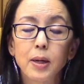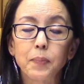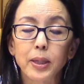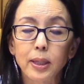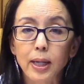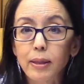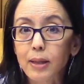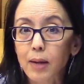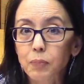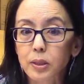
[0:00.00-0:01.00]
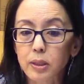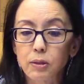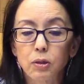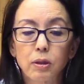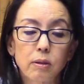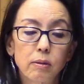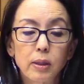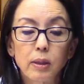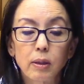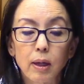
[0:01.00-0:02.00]
But again, that procedure,
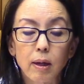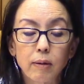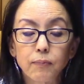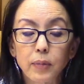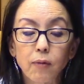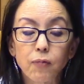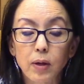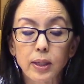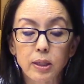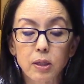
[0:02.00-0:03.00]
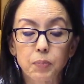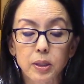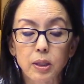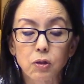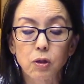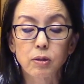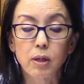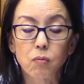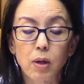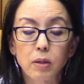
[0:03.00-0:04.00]
a very easy procedure
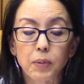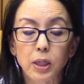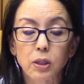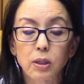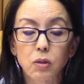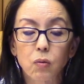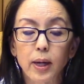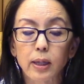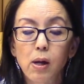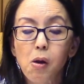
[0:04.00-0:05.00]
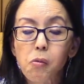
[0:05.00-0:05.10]
done while the patient is awake.